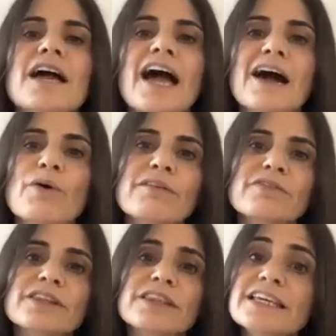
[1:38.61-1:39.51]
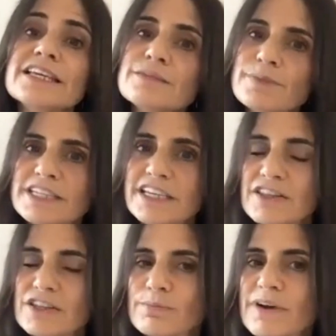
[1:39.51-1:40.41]
However, this
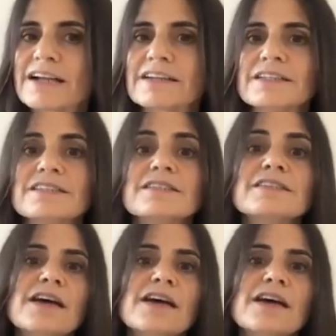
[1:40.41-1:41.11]
particular practice